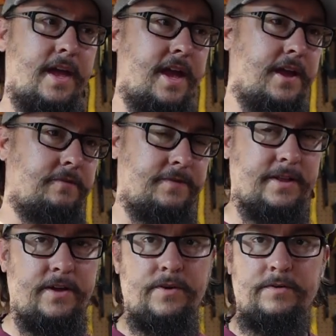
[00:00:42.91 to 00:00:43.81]
a
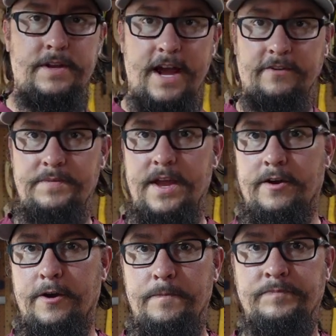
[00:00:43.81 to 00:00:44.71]
fellow knife
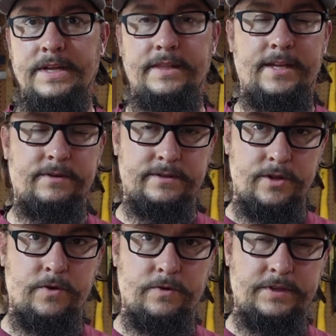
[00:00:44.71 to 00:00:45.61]
maker that was
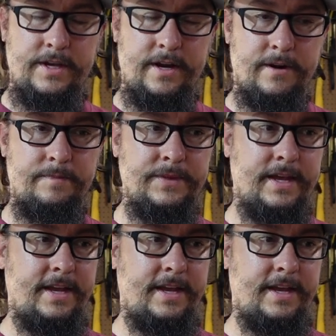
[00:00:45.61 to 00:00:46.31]
local to here,